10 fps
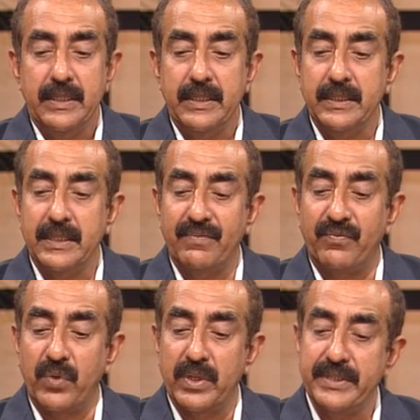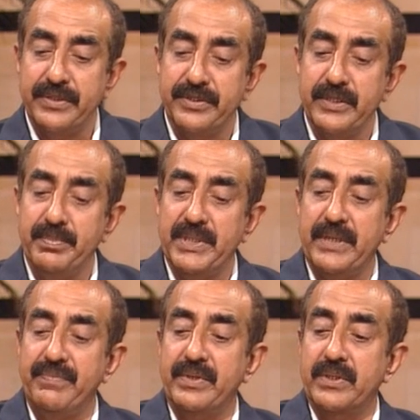in the voluntary
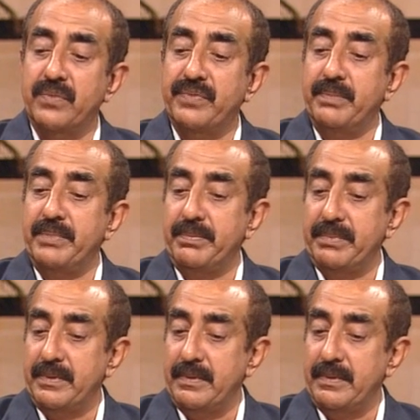behavior of the people.